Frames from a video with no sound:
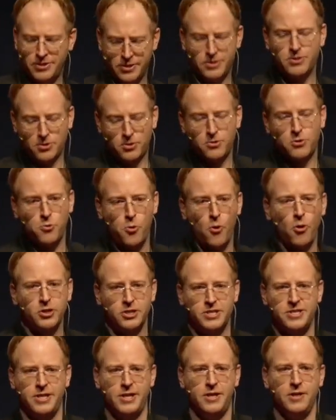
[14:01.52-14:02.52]
It's
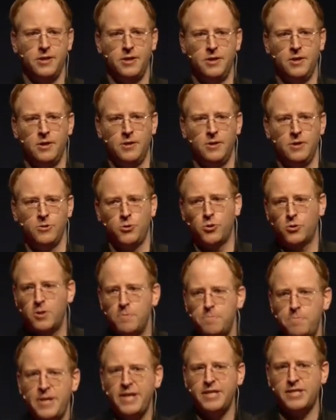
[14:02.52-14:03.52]
quality. You're
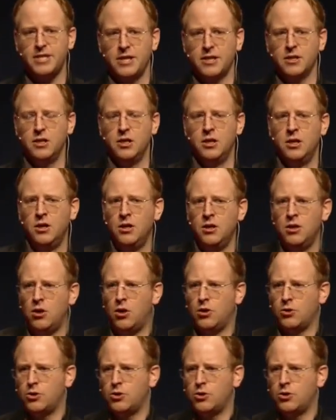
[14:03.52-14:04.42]
competing on